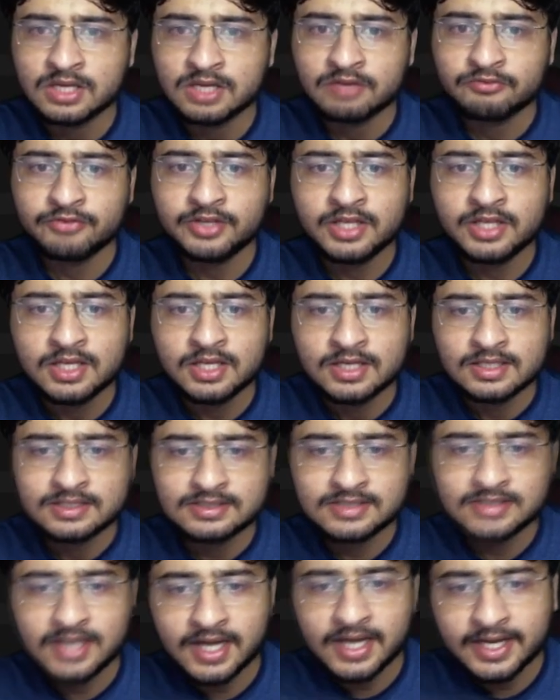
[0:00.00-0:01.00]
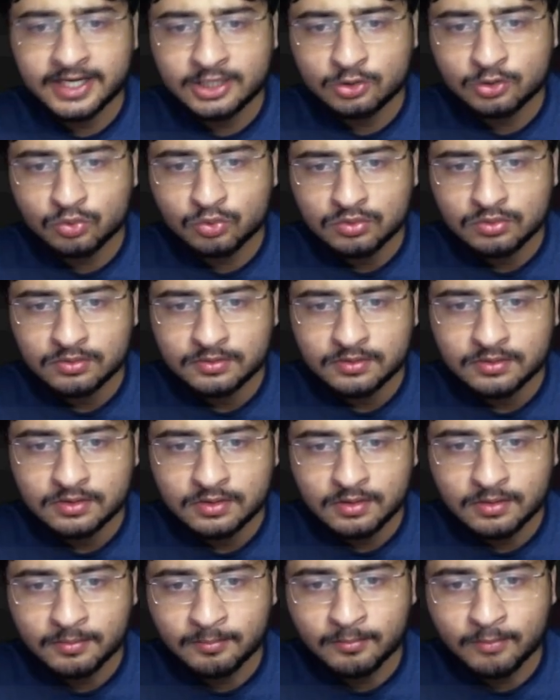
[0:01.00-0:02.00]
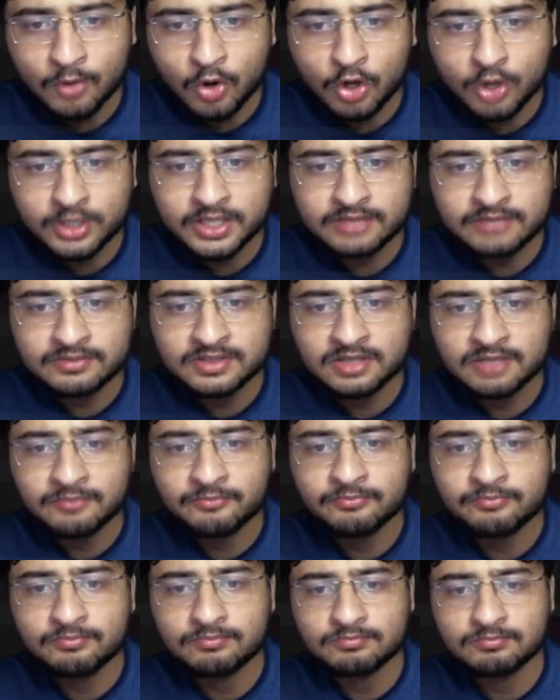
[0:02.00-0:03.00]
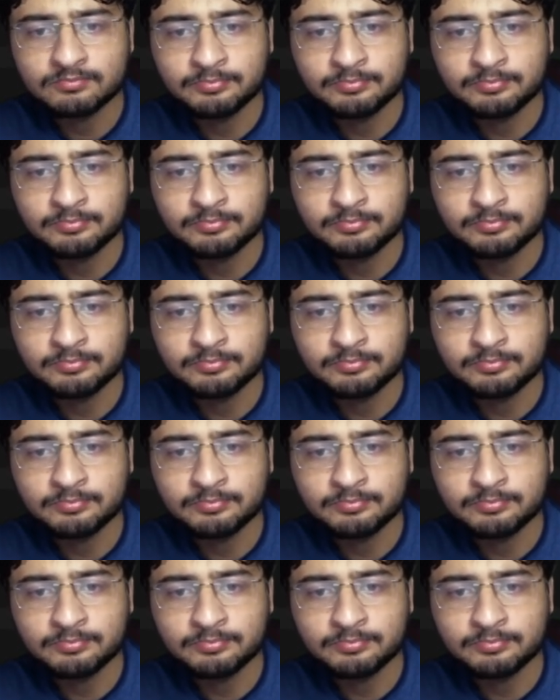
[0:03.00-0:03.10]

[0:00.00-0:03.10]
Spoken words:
we try to mod it with a